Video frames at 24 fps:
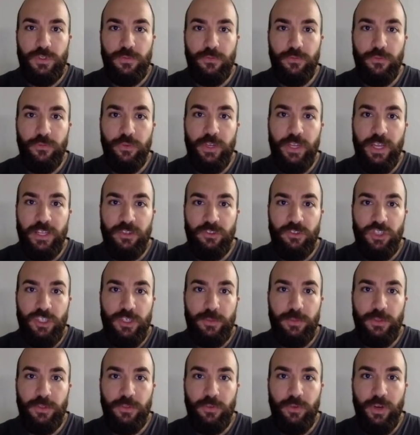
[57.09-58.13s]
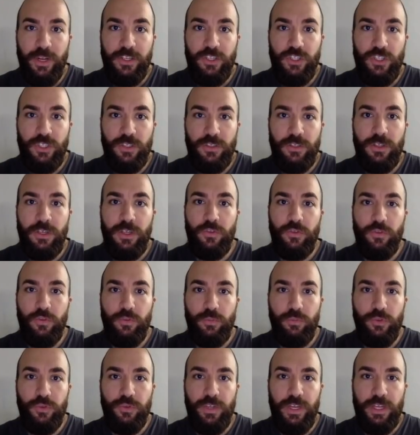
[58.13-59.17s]
free and cheap interaction to
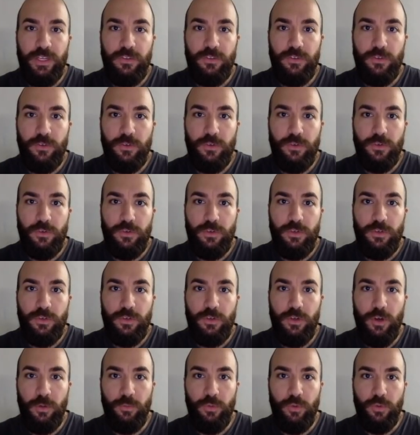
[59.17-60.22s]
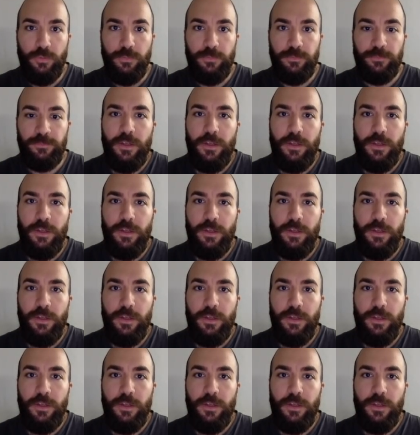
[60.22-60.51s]
protect your combo.